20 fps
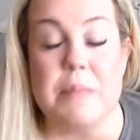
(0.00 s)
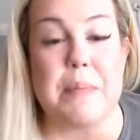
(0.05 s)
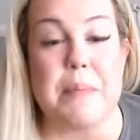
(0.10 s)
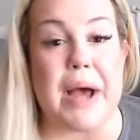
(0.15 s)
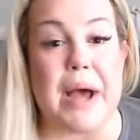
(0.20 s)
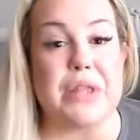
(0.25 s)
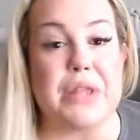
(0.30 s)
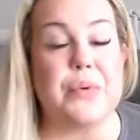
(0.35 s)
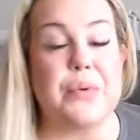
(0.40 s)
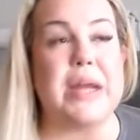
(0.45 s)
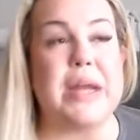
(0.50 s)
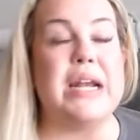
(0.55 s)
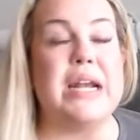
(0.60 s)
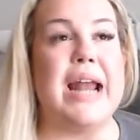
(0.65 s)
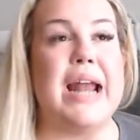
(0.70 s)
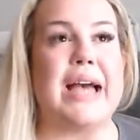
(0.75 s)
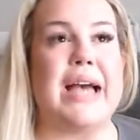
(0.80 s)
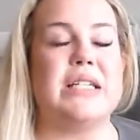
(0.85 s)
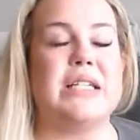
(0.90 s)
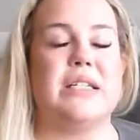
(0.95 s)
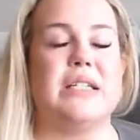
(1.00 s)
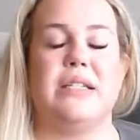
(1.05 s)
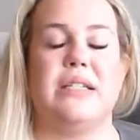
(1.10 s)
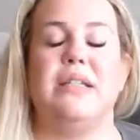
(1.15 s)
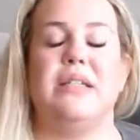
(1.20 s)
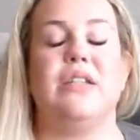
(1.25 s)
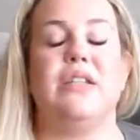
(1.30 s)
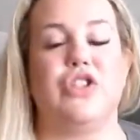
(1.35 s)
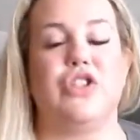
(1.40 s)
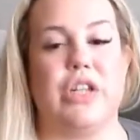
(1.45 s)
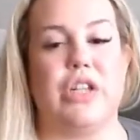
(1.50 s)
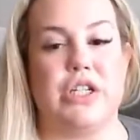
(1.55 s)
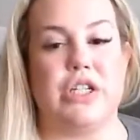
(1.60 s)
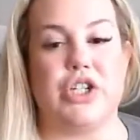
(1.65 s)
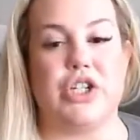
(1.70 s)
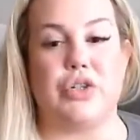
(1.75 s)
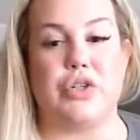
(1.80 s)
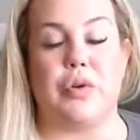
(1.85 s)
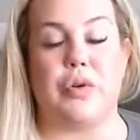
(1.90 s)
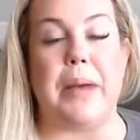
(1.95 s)
By the way,
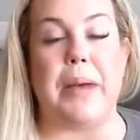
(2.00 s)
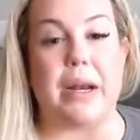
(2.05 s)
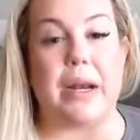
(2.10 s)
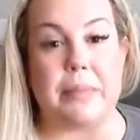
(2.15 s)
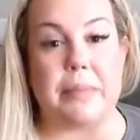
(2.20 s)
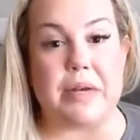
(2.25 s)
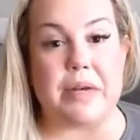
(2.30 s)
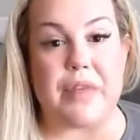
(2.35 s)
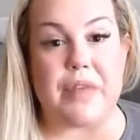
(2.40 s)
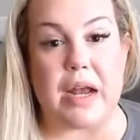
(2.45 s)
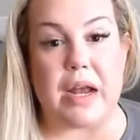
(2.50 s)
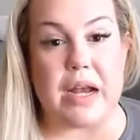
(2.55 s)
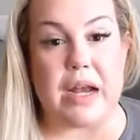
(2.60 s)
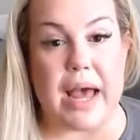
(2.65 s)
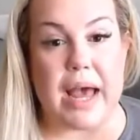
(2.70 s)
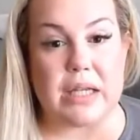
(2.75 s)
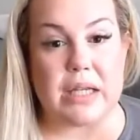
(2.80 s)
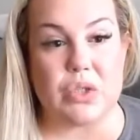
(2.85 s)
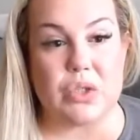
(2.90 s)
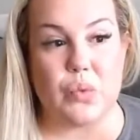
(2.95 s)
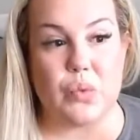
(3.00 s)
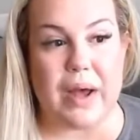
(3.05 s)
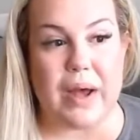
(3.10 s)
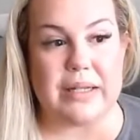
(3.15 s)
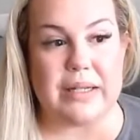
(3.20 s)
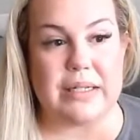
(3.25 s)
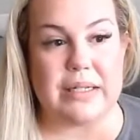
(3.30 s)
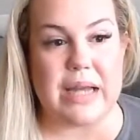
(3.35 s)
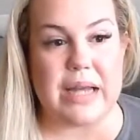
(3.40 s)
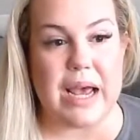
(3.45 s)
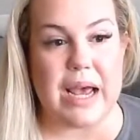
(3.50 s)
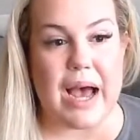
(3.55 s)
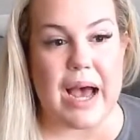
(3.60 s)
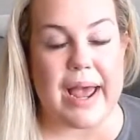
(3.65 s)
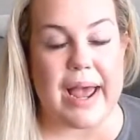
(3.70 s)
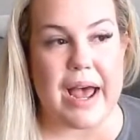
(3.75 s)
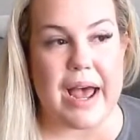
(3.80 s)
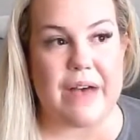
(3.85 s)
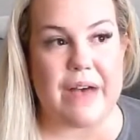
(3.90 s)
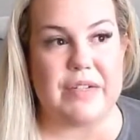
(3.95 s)
this just reminded me of that. Next Wednesday,
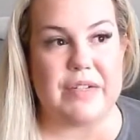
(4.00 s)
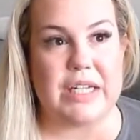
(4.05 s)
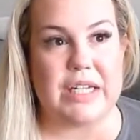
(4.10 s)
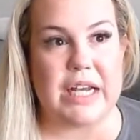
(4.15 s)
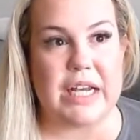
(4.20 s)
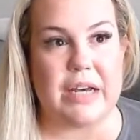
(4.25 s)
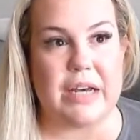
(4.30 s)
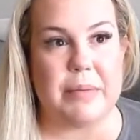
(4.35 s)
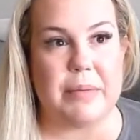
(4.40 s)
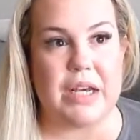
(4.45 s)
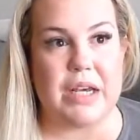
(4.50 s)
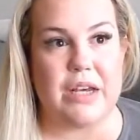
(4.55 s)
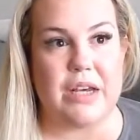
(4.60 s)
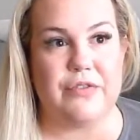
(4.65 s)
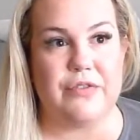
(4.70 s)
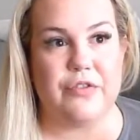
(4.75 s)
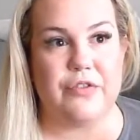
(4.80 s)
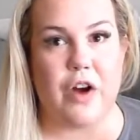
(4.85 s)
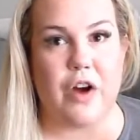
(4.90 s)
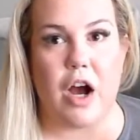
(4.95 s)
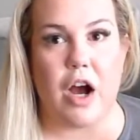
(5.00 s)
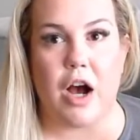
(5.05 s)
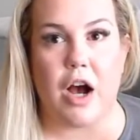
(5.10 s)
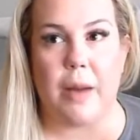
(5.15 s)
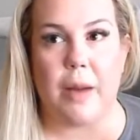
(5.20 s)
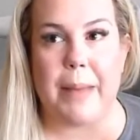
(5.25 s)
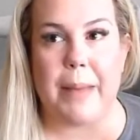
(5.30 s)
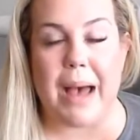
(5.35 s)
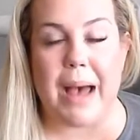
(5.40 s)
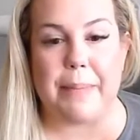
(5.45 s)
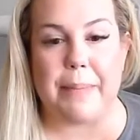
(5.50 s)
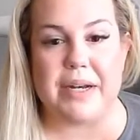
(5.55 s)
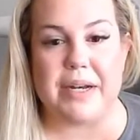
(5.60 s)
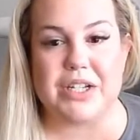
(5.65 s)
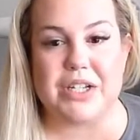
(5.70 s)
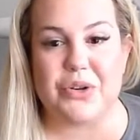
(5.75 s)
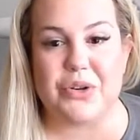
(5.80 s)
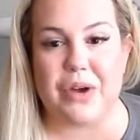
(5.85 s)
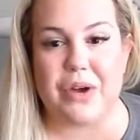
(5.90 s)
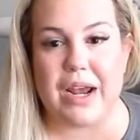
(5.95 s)
I have Tammy from
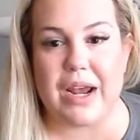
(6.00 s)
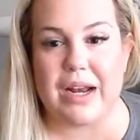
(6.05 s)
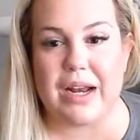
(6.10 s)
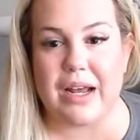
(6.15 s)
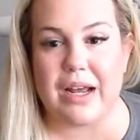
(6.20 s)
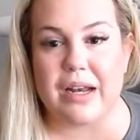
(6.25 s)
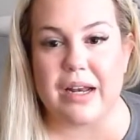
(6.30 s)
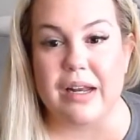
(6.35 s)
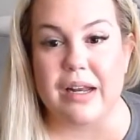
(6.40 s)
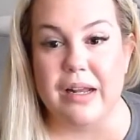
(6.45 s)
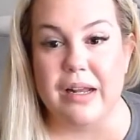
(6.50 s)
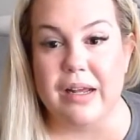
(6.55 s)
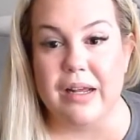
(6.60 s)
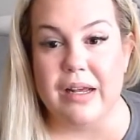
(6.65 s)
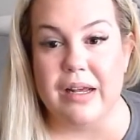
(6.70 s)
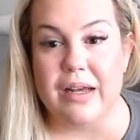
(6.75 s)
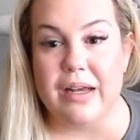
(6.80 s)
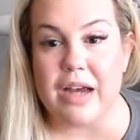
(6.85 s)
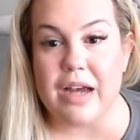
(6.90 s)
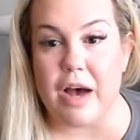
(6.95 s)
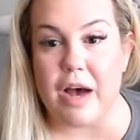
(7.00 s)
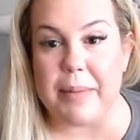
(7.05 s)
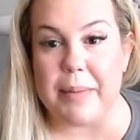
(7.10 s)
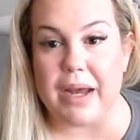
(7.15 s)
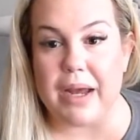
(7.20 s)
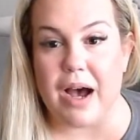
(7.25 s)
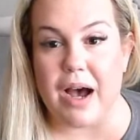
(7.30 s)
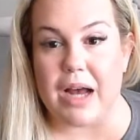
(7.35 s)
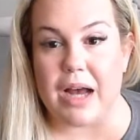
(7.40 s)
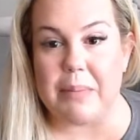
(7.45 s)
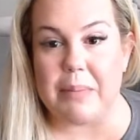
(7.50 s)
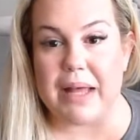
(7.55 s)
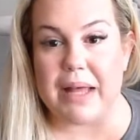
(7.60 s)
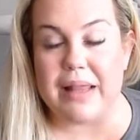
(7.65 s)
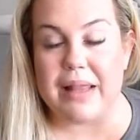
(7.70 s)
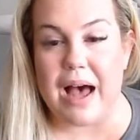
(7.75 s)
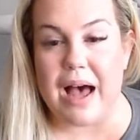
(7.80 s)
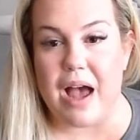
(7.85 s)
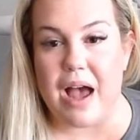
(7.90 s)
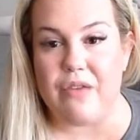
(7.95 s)
Happiness Created coming on my
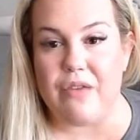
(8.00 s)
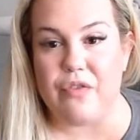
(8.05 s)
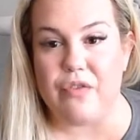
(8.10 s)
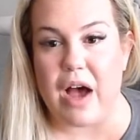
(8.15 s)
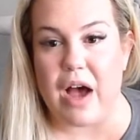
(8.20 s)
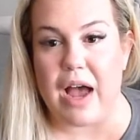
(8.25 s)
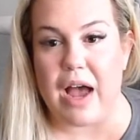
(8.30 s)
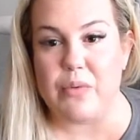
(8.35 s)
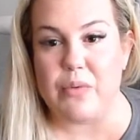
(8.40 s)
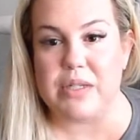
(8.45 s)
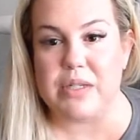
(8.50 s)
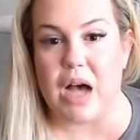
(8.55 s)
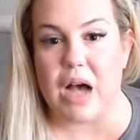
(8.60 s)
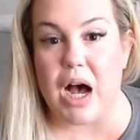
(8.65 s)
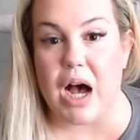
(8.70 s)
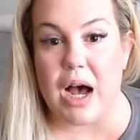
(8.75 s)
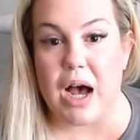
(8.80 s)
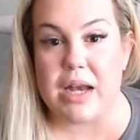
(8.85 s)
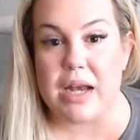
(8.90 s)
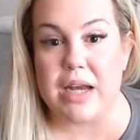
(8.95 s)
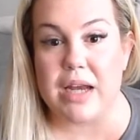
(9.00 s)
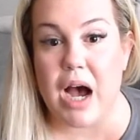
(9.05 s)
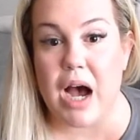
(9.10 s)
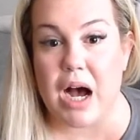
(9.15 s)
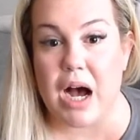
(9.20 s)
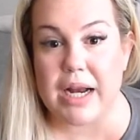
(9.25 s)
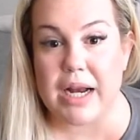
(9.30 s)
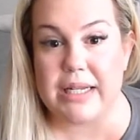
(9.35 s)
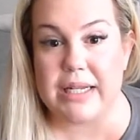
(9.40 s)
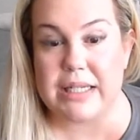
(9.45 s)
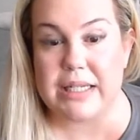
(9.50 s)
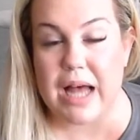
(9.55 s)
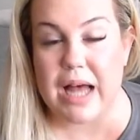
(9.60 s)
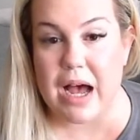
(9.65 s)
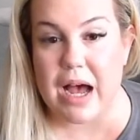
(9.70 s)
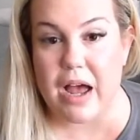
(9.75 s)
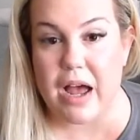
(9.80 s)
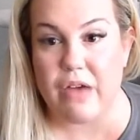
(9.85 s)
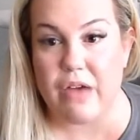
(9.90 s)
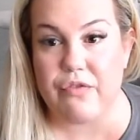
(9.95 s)
live. I was on Connie's
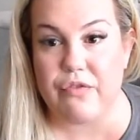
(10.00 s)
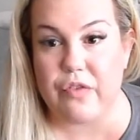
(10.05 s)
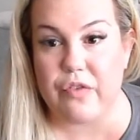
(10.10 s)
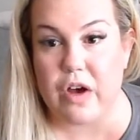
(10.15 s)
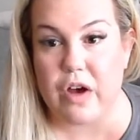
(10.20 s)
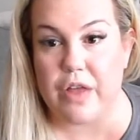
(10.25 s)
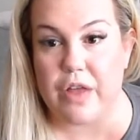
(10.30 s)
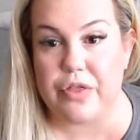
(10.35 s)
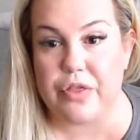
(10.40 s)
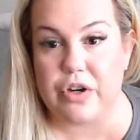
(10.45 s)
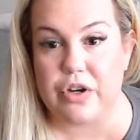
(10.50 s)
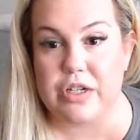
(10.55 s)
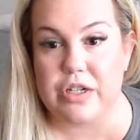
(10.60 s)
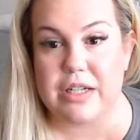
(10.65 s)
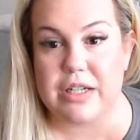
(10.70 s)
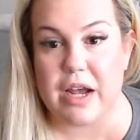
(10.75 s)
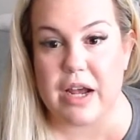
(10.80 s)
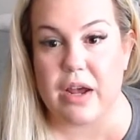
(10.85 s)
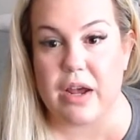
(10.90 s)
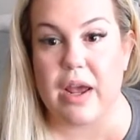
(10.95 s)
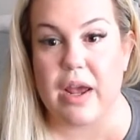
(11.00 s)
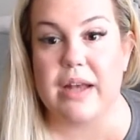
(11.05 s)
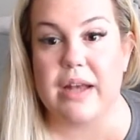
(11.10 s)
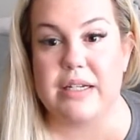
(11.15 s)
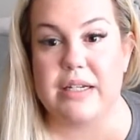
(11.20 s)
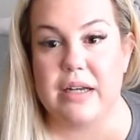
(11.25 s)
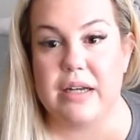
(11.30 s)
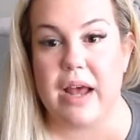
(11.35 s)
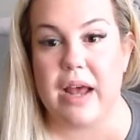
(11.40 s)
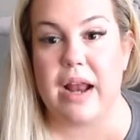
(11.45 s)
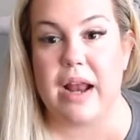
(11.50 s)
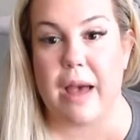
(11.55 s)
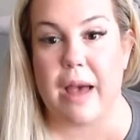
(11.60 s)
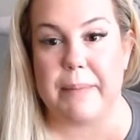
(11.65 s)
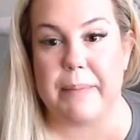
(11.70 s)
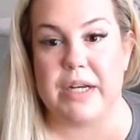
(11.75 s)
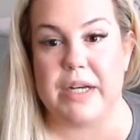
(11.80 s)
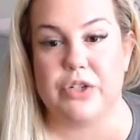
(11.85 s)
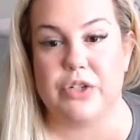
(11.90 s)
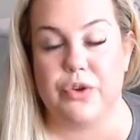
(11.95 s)
live on Thursday and
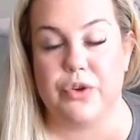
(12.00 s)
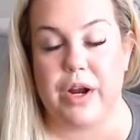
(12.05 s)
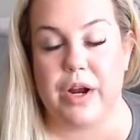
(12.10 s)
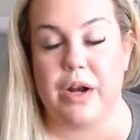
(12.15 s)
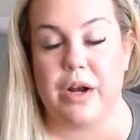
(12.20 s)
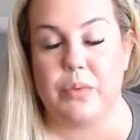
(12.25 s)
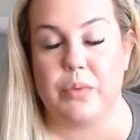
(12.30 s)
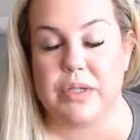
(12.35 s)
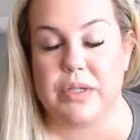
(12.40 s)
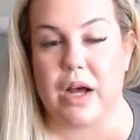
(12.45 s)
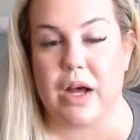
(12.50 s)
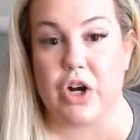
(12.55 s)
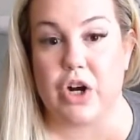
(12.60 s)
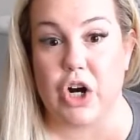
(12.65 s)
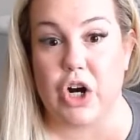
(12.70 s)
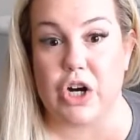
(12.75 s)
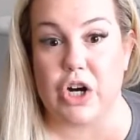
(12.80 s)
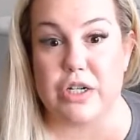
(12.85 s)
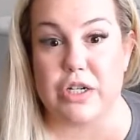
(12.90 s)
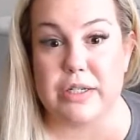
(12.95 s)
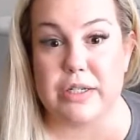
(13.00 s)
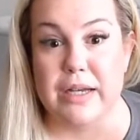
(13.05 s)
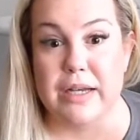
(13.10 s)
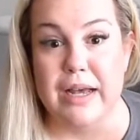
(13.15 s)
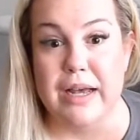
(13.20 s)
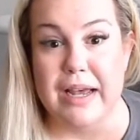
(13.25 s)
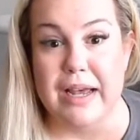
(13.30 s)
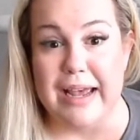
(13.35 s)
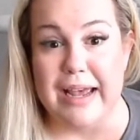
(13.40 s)
Happiness Created was on hers.